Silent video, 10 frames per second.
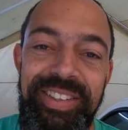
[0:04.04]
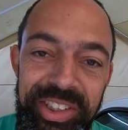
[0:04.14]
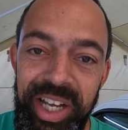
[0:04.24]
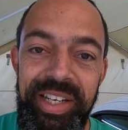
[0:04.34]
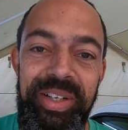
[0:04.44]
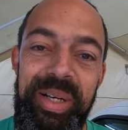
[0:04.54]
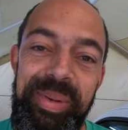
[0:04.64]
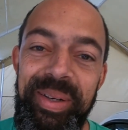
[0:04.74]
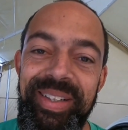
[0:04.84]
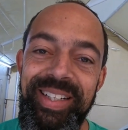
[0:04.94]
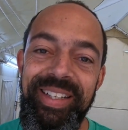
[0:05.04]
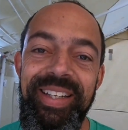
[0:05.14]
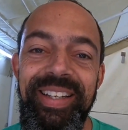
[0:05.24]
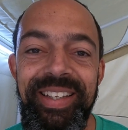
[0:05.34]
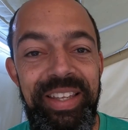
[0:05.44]
Johnny Turbo,
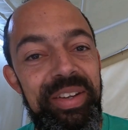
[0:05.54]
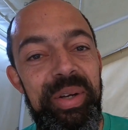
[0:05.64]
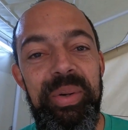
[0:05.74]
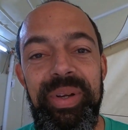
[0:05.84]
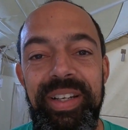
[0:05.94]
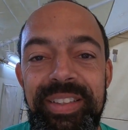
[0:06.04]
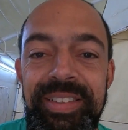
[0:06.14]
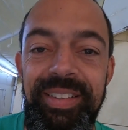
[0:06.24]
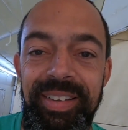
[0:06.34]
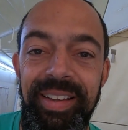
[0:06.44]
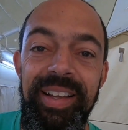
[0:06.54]
you know who it is.